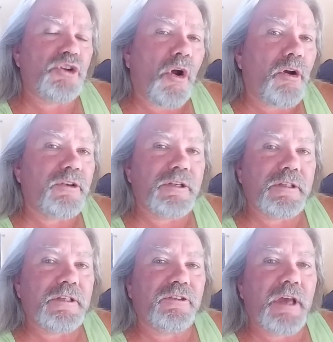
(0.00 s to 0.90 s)
chart
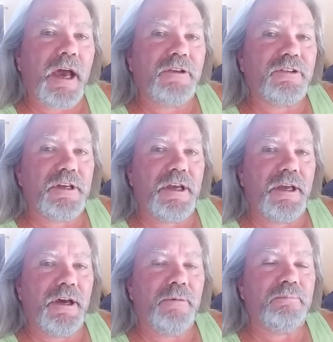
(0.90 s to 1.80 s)
that this guy sent
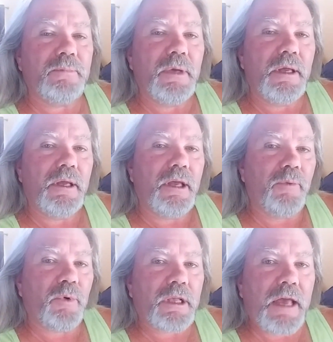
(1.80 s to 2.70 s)
him.
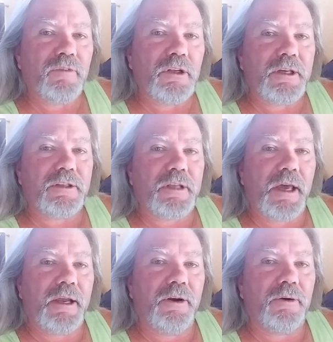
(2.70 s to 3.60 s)
And we're going to have a look at
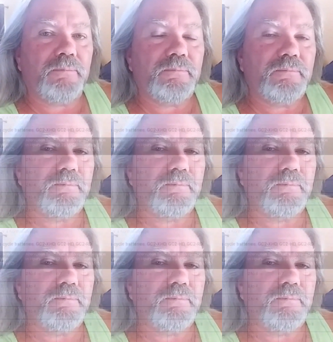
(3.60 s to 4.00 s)
that here.